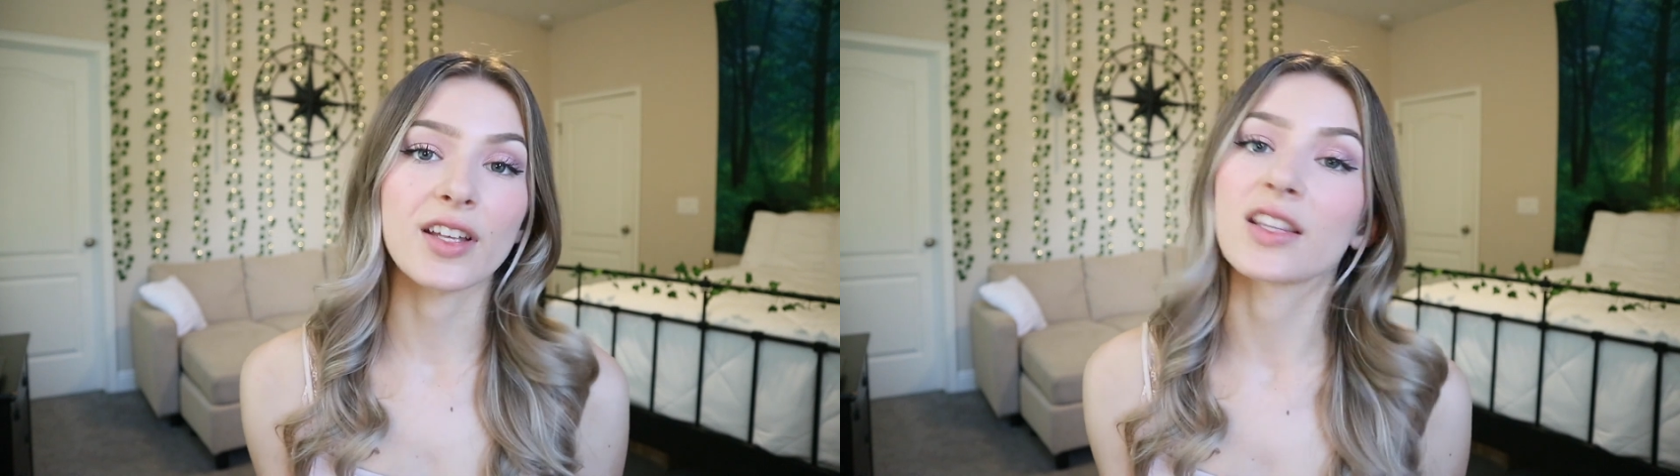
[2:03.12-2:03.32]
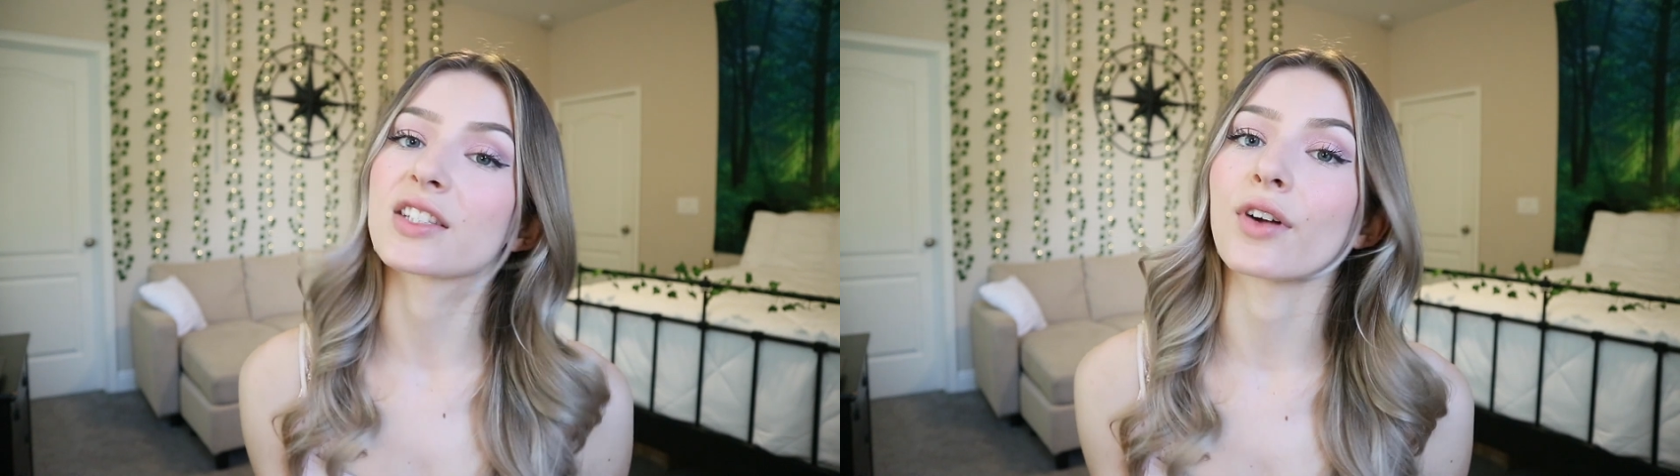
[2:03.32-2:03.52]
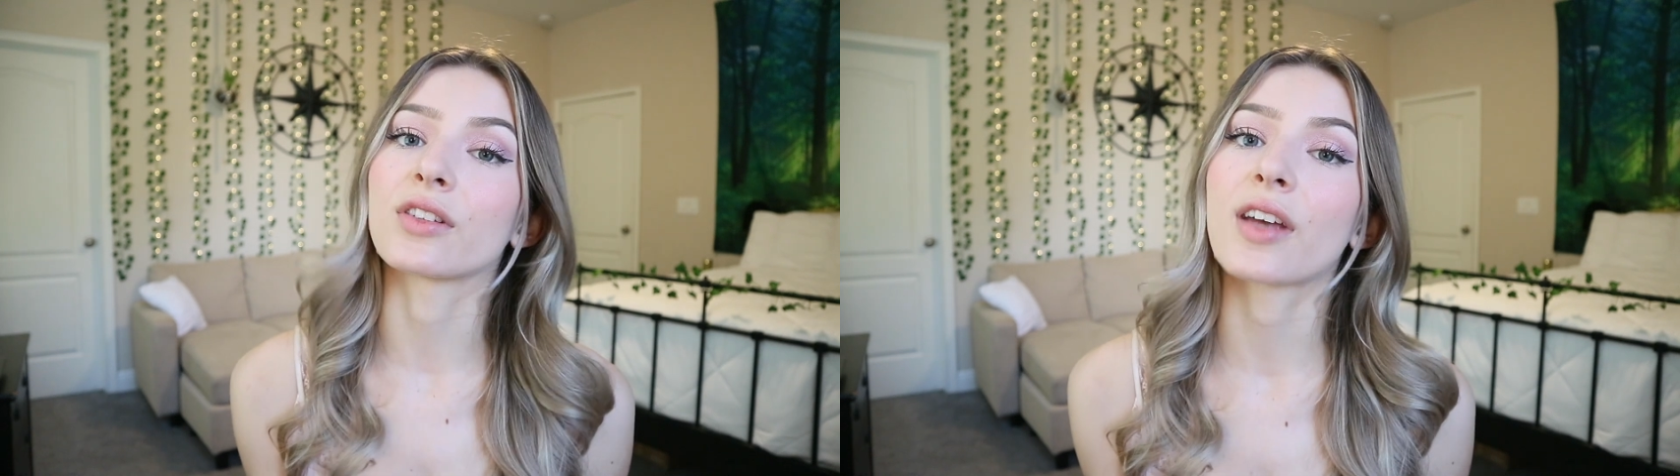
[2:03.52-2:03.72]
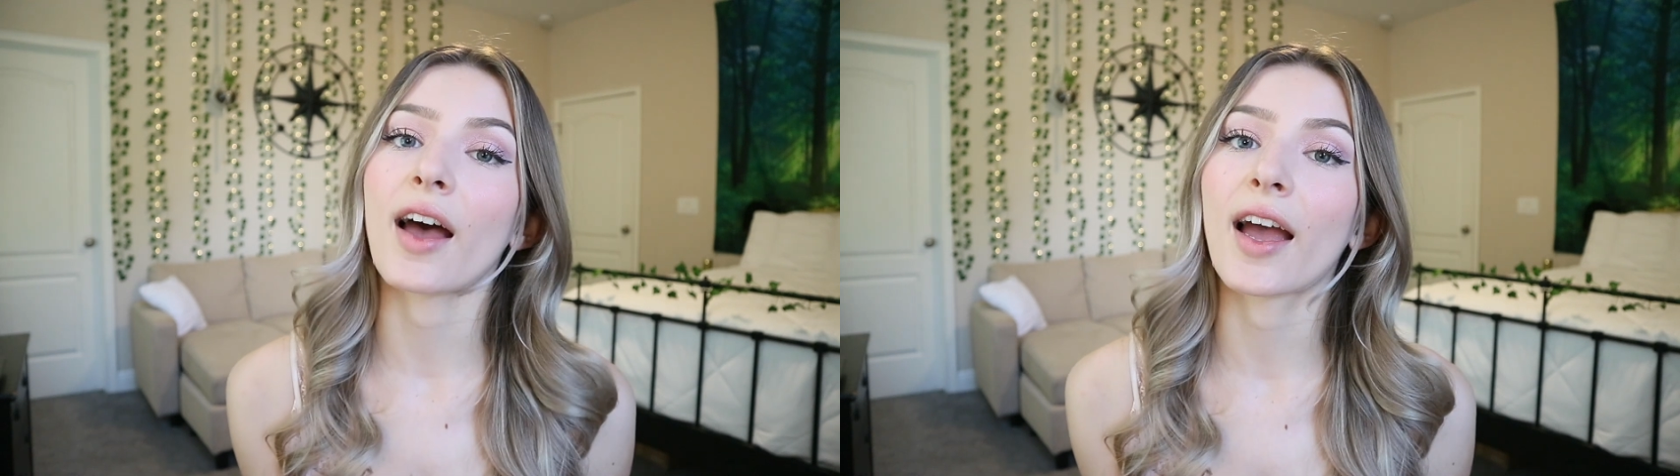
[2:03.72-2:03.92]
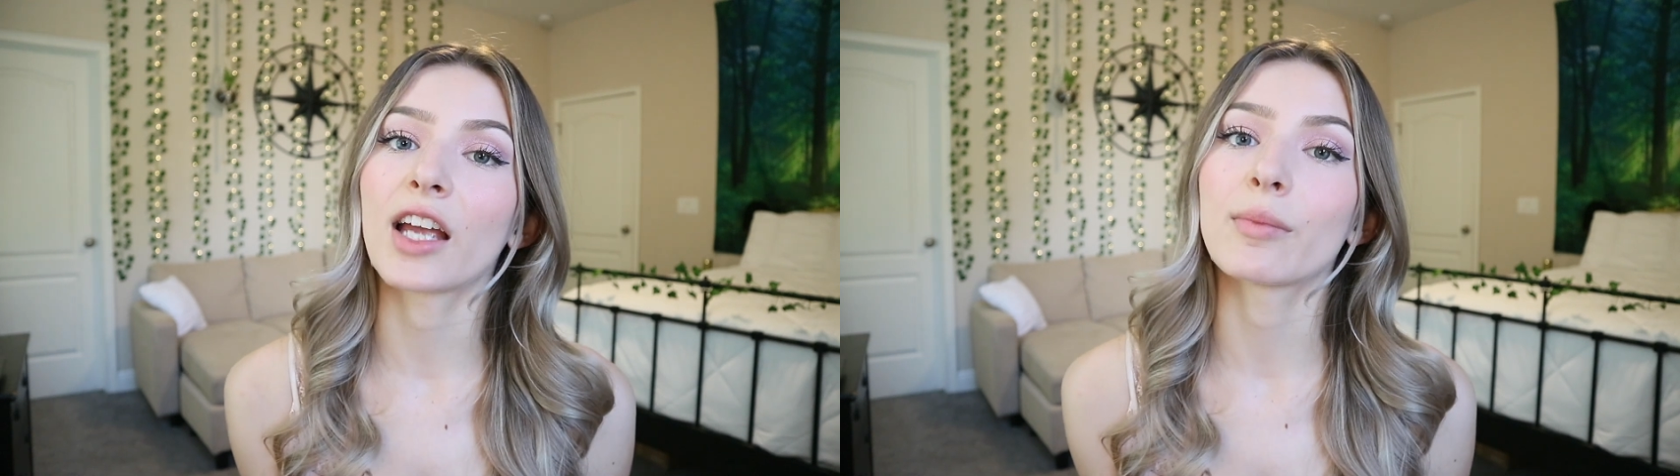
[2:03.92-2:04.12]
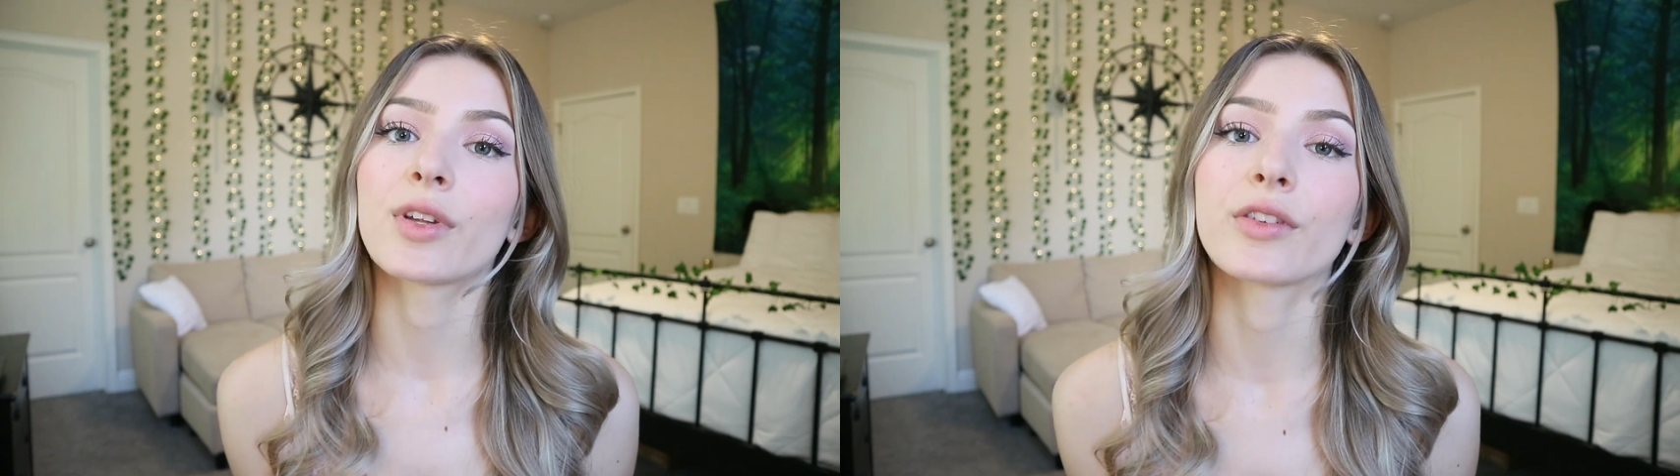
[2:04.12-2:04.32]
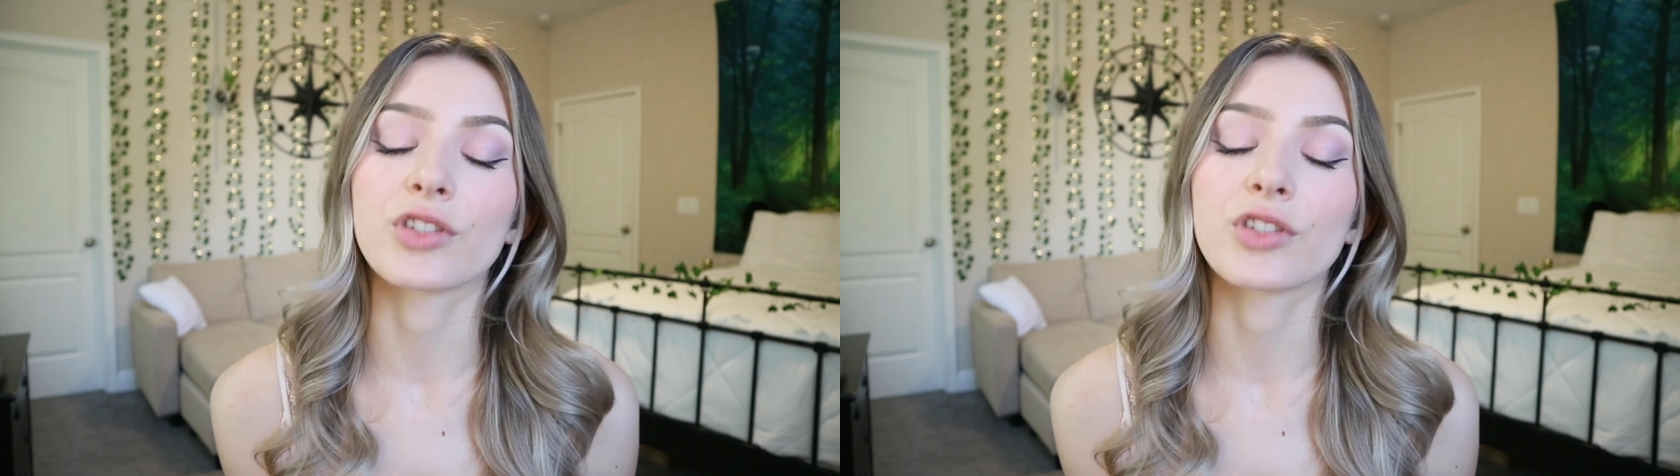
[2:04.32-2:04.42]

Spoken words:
scents of all time. They're